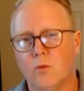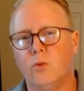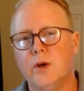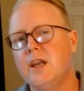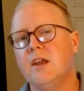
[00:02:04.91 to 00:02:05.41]

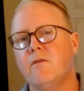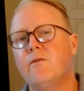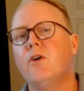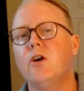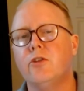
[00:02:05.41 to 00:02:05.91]
Reading
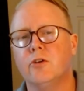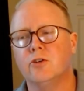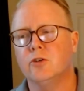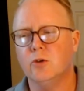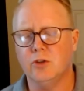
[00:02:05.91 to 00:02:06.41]
further
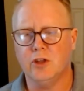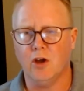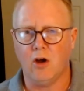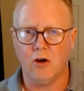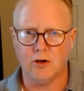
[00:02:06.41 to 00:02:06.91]
into the
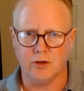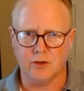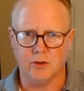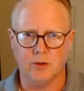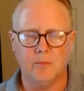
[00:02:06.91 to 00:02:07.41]

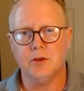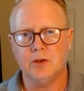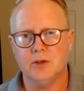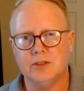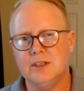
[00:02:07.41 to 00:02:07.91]
article,
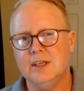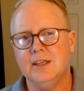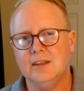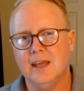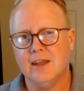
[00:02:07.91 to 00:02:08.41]
you
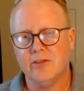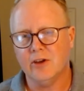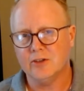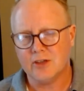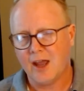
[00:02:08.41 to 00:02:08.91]
see that
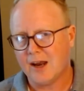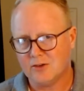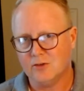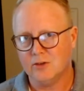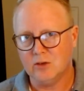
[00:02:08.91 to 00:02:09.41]
there's
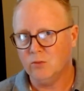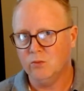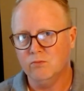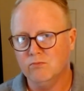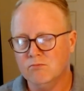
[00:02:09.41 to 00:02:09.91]
actually
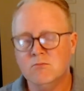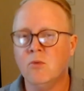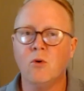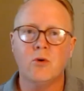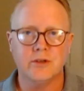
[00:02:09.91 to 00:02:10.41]

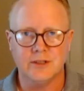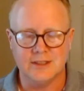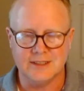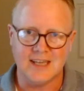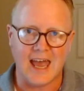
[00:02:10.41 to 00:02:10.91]
more
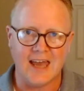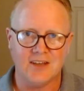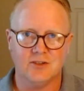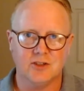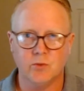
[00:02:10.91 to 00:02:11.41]

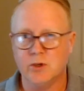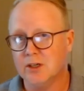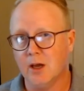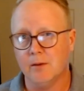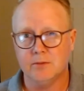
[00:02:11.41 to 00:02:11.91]
disasters when it
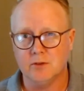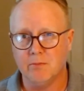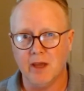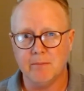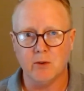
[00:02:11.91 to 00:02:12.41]
comes to
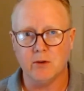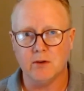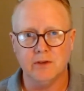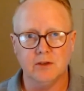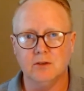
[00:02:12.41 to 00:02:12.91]
baby
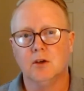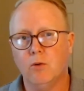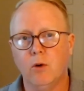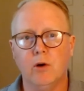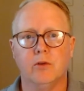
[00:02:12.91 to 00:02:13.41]
reveal.
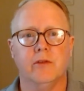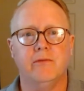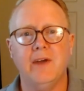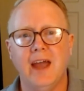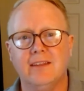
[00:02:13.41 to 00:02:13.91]
Quote, the
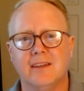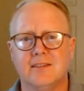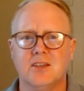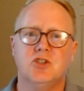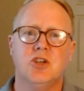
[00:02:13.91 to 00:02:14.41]
fact that
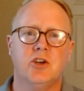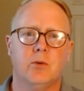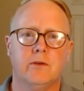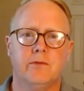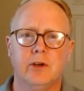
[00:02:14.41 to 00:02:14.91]
this gender
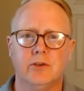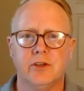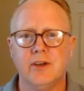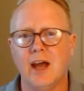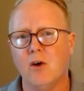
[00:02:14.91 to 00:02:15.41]
reveal did
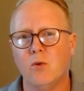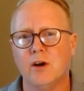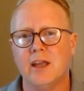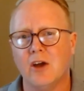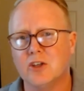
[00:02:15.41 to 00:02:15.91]
not
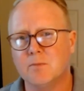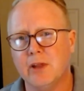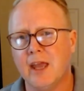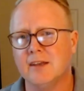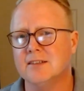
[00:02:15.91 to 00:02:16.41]
work out as
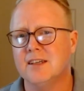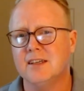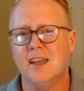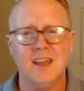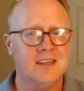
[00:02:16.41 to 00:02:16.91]
planned is
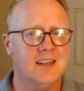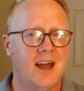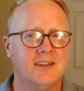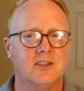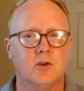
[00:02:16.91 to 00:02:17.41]

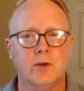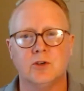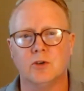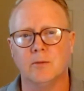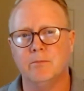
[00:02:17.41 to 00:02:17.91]

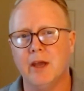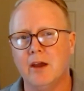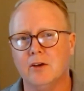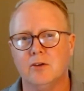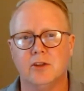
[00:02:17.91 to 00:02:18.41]
inconsequential
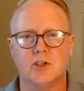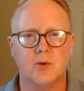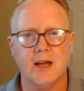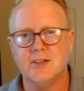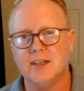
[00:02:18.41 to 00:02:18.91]
compared to the
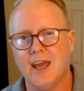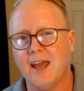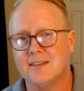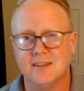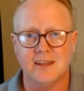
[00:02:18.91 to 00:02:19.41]
tragic
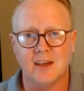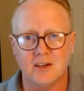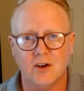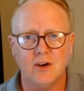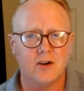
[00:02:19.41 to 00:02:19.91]
accident that
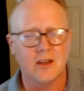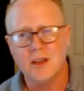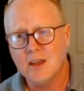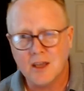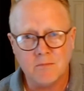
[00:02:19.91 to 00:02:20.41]
occurred
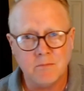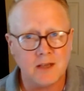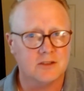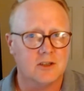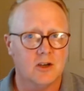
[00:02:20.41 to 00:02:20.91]
in
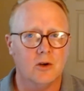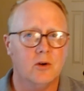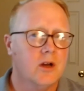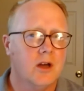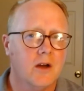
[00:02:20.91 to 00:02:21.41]
Mexico
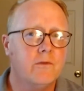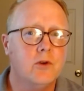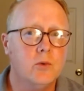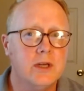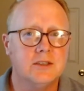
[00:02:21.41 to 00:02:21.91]
a
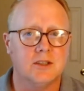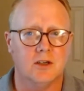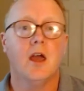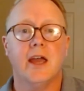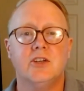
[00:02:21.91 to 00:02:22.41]
few weeks
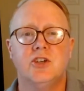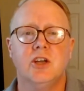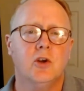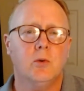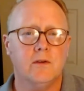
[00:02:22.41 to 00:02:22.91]
ago. A
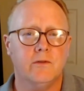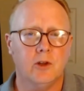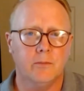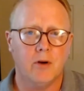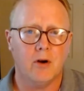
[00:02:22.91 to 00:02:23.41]
gender
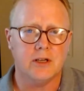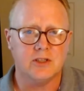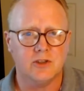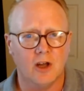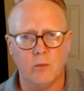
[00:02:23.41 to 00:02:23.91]
reveal party
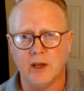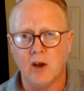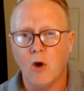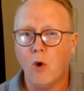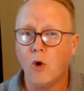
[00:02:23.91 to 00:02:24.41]
stunt went
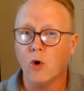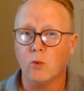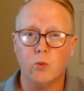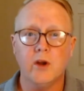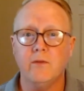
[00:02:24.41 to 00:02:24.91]

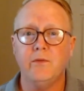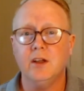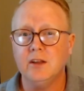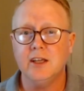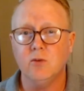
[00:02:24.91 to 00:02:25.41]

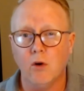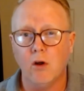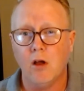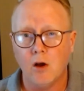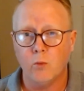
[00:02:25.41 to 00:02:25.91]
horrifically
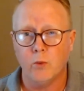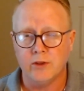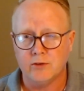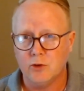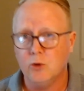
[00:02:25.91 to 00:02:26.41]
wrong
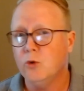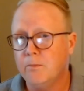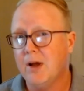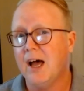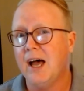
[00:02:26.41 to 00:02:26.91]
when two
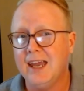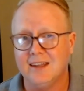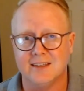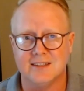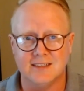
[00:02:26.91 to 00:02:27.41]

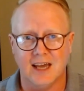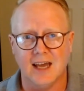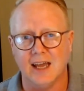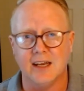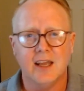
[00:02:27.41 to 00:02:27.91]
pilots died.